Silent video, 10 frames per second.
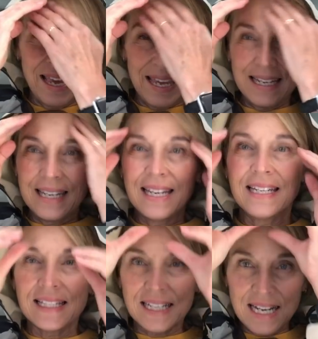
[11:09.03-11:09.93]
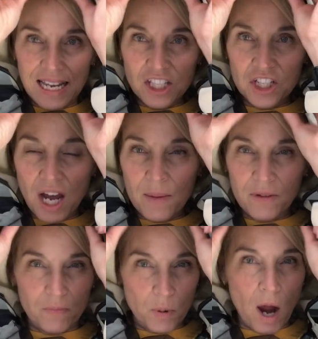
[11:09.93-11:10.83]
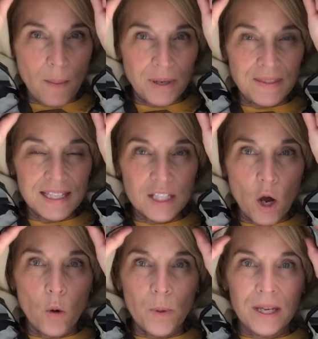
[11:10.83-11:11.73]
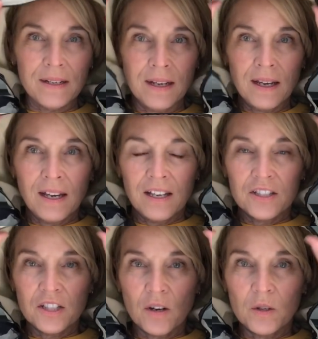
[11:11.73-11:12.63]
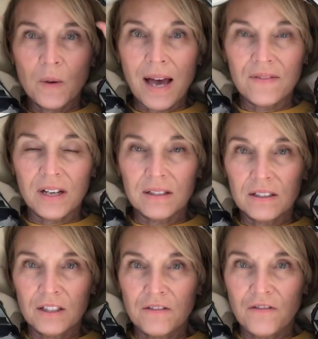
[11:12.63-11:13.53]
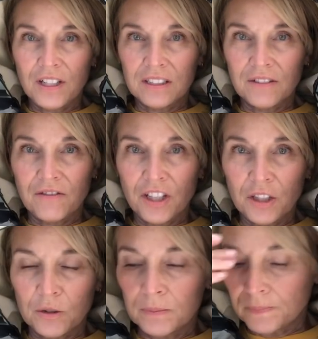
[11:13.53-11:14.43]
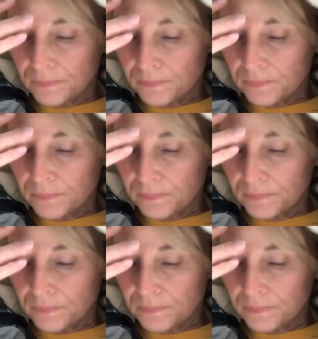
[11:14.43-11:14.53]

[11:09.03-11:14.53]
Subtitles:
it does a nice job of propping this open so you have a good field of view.